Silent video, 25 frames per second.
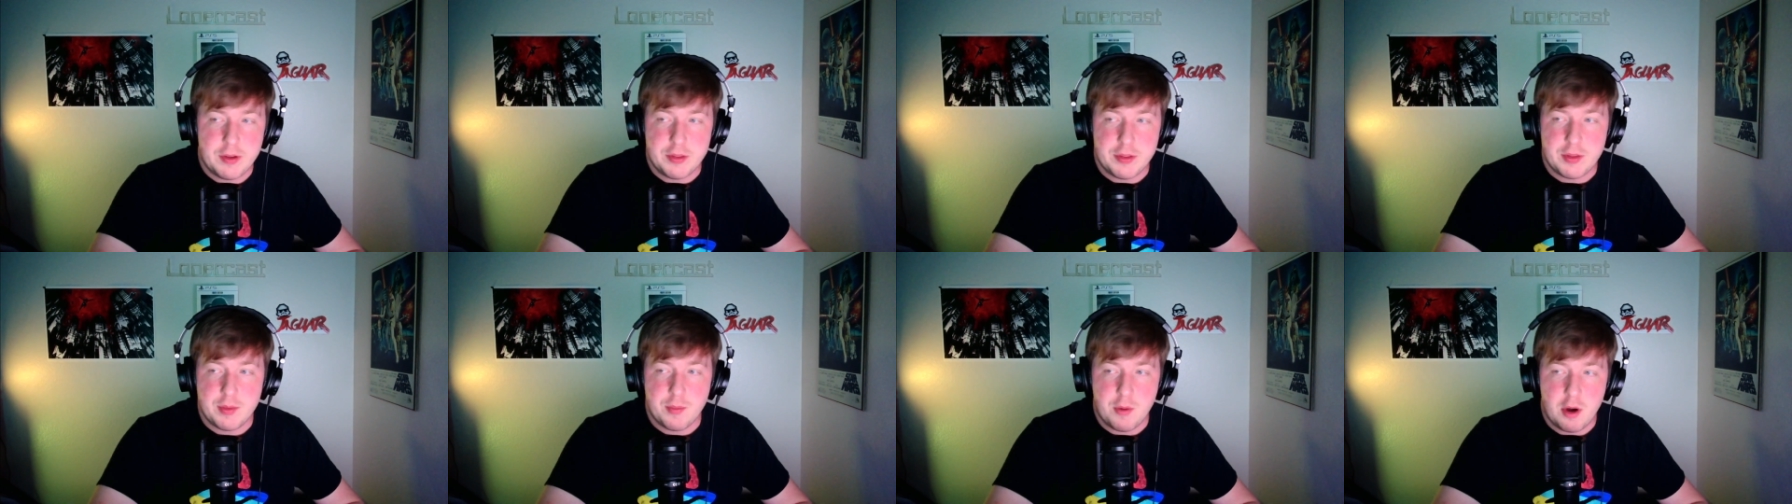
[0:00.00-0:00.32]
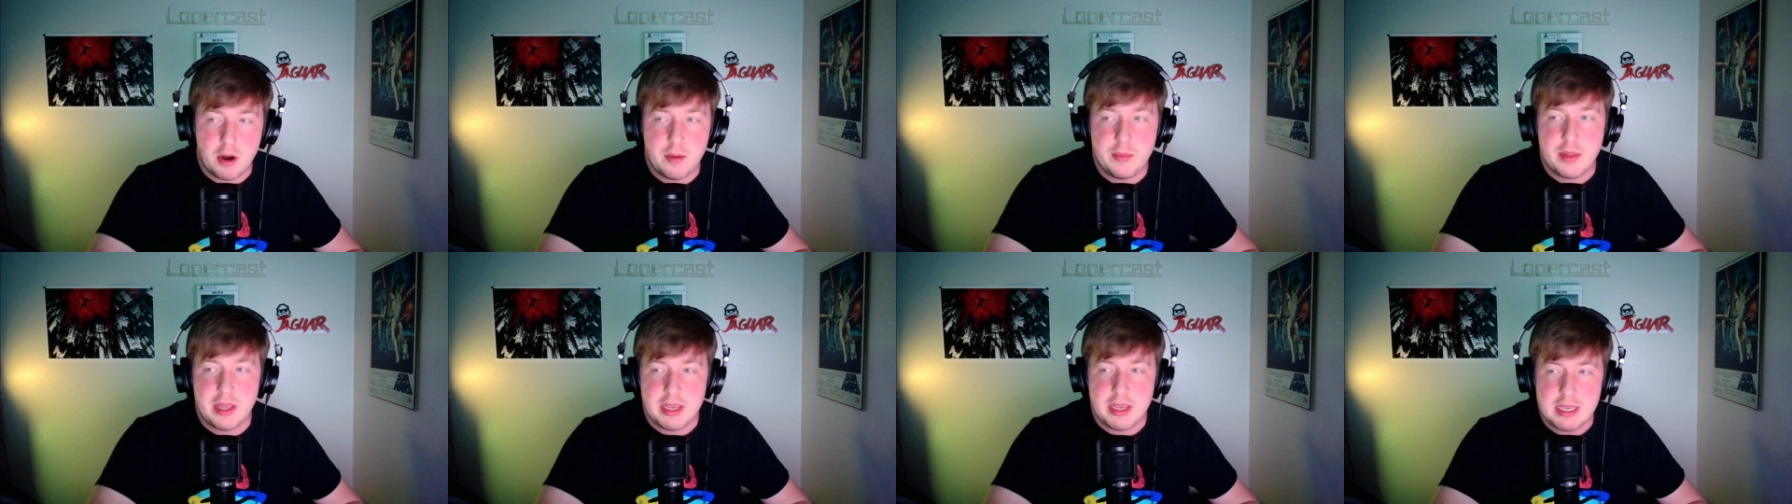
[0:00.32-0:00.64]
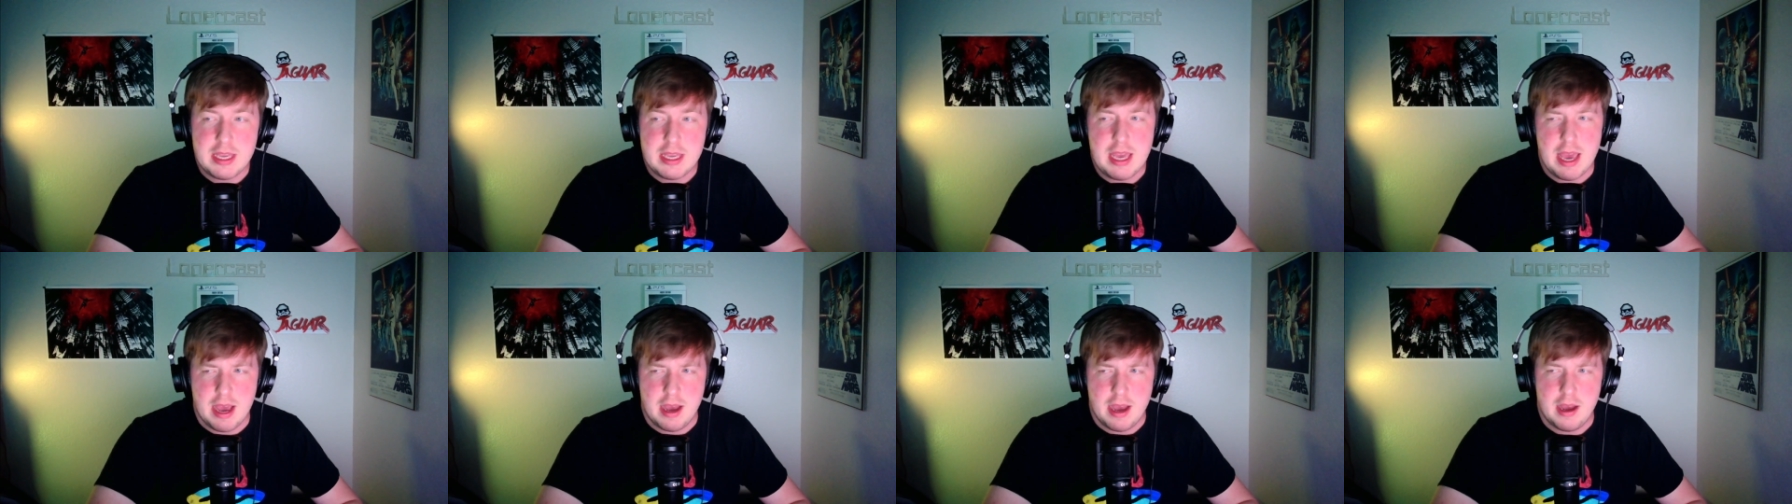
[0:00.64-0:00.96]
the more I'm like,
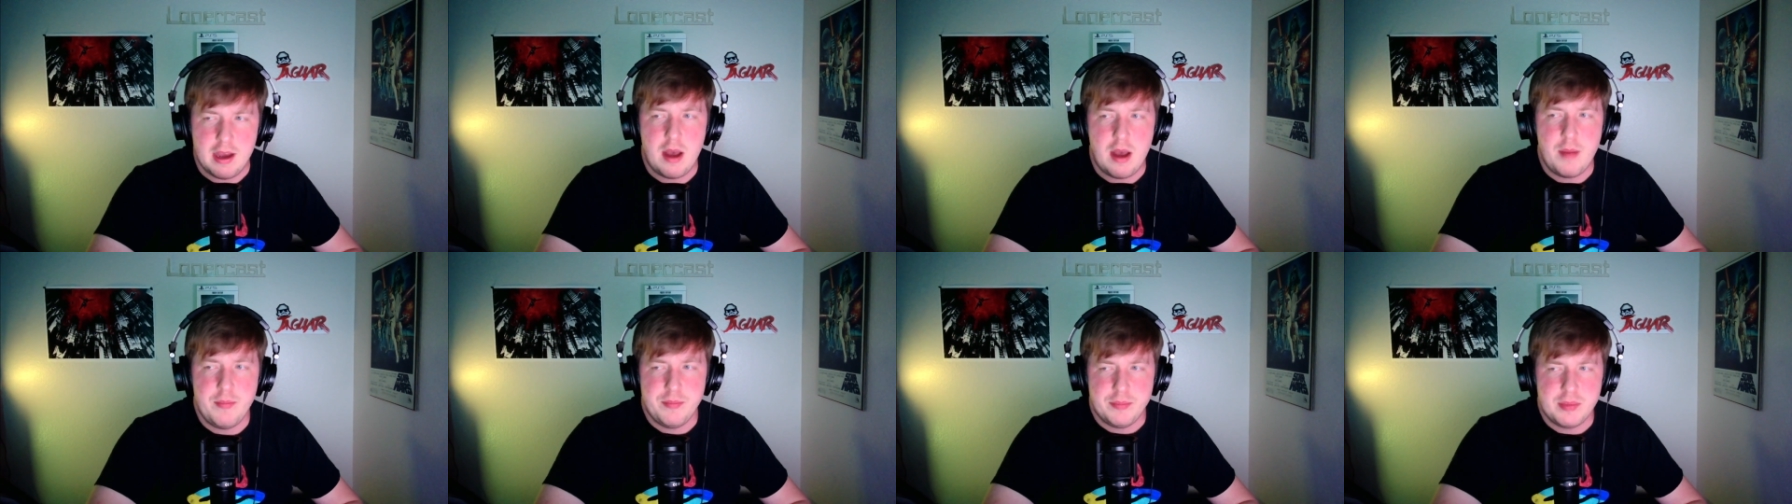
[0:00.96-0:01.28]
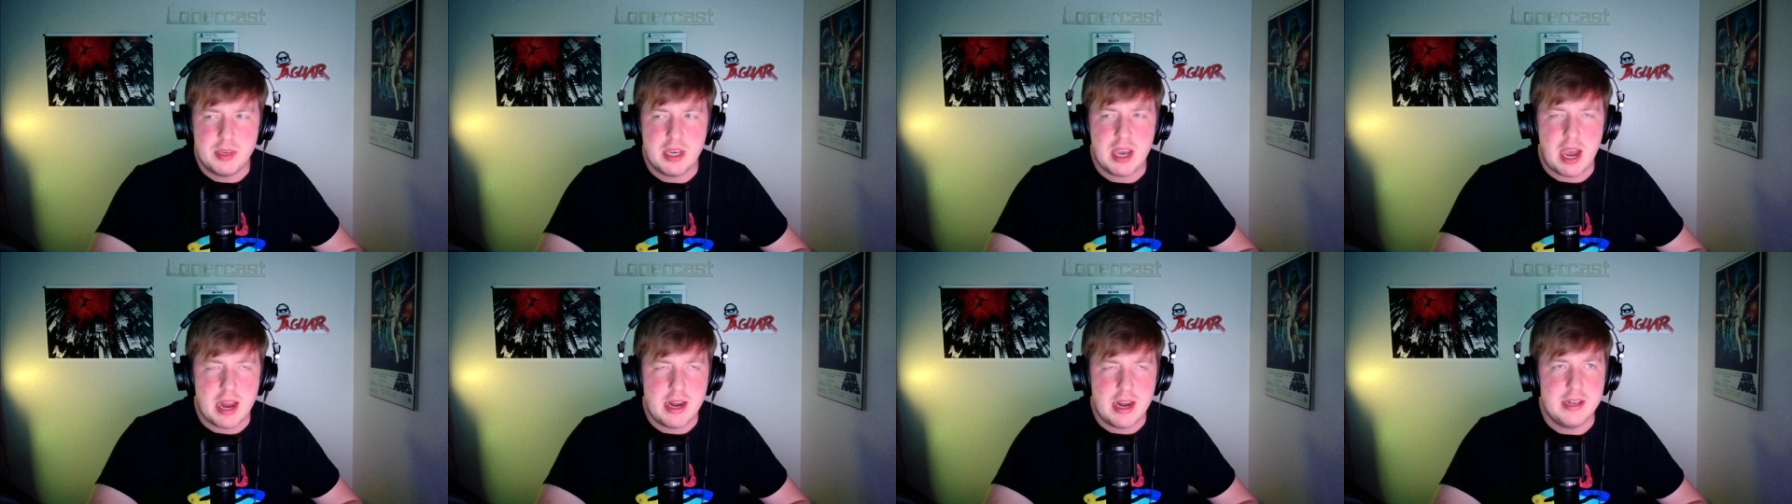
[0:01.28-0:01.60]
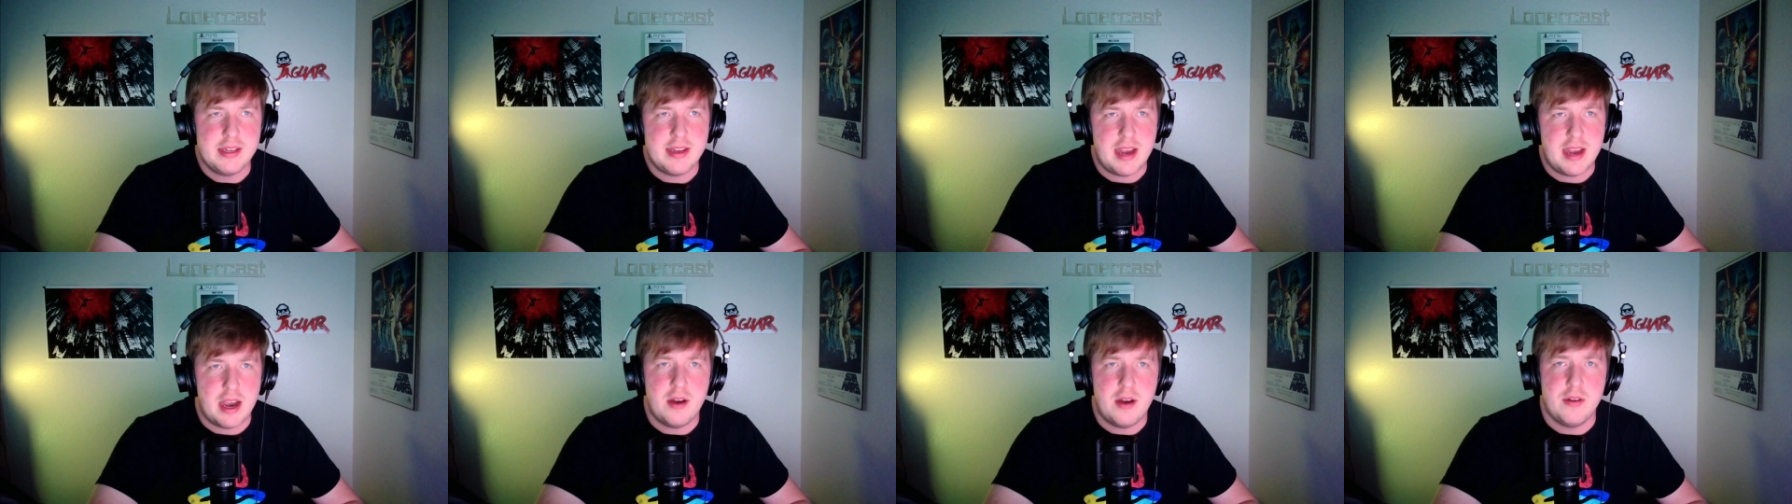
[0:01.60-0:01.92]
yeah, I'm kind of
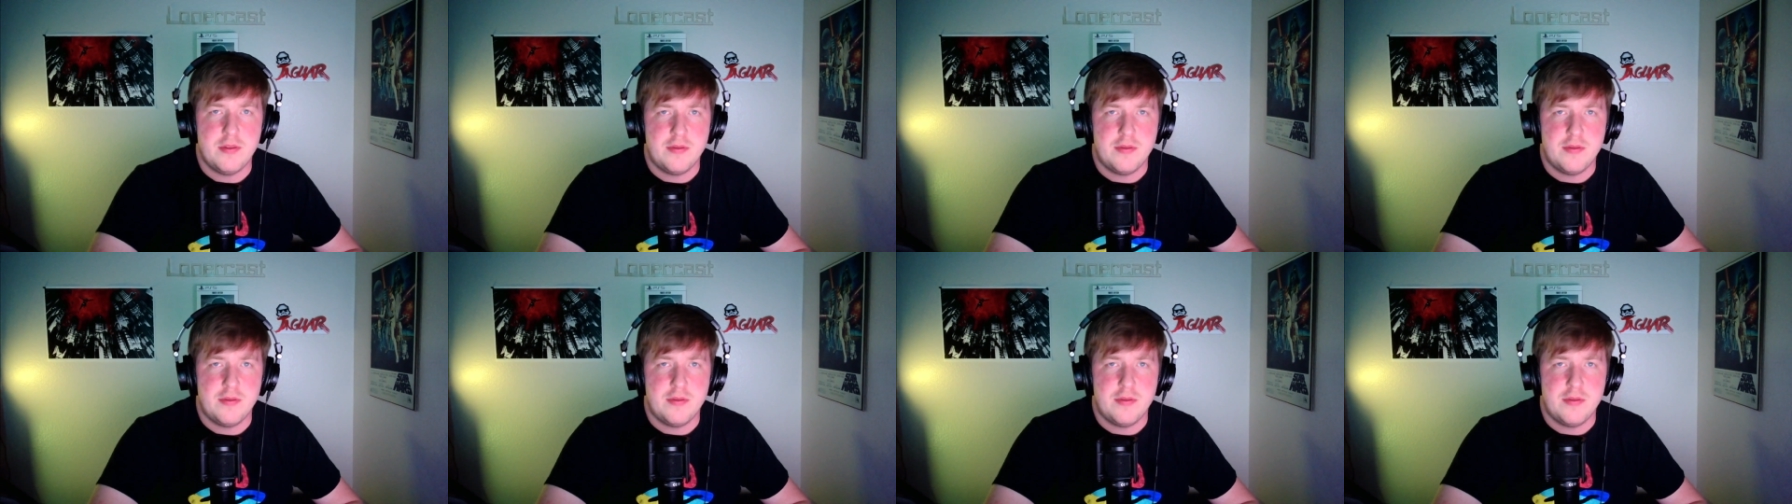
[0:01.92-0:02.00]
down